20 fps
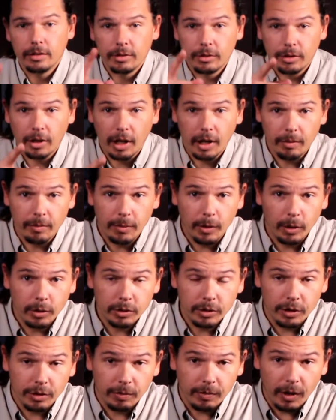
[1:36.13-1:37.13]
Try it, folks.
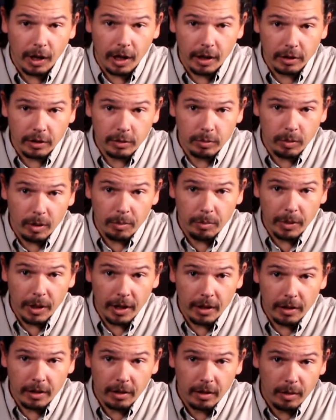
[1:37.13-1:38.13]
Your fly will swim
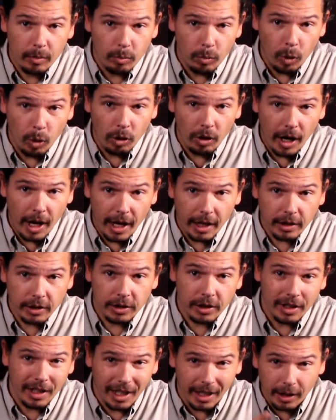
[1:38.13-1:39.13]
better, more
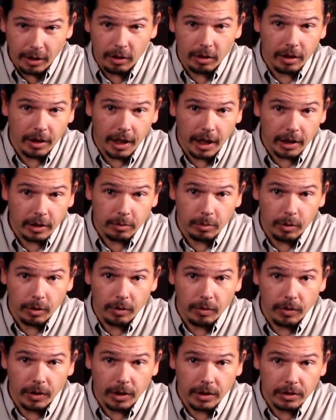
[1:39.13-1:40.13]
action, and you'll catch more
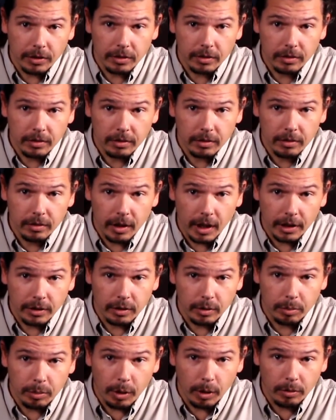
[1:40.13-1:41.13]
fish. That's
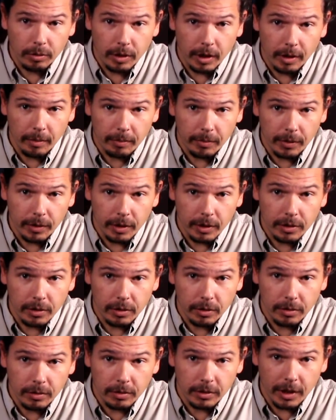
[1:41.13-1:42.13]
your pro tip for this
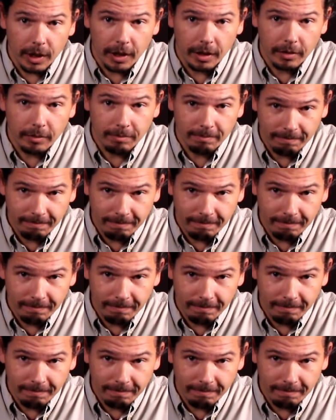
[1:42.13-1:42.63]
Tuesday.